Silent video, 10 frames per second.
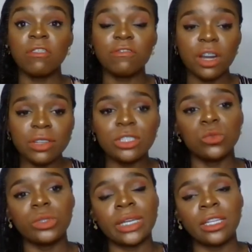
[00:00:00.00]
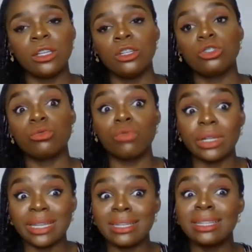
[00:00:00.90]
very suited to
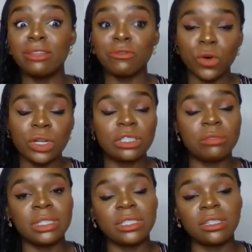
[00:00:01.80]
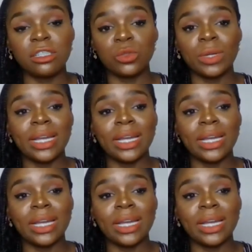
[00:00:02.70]
running the 400-meter hurdles.